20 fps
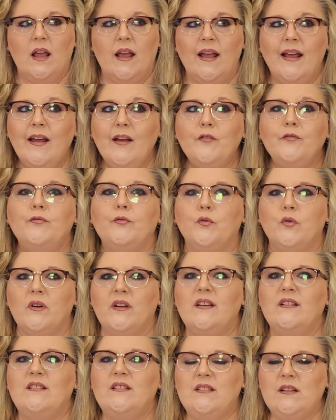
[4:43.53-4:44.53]

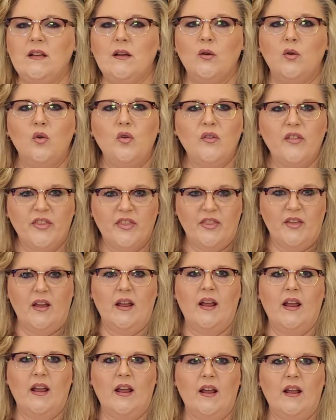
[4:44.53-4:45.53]
every single
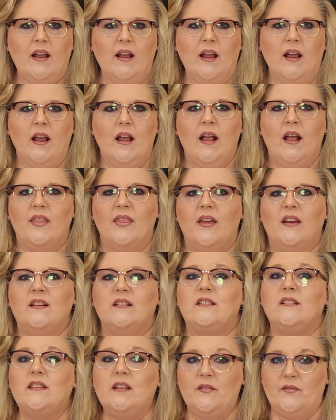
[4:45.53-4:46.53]
thing that
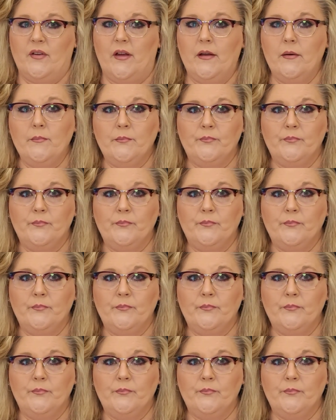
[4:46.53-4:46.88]
is living.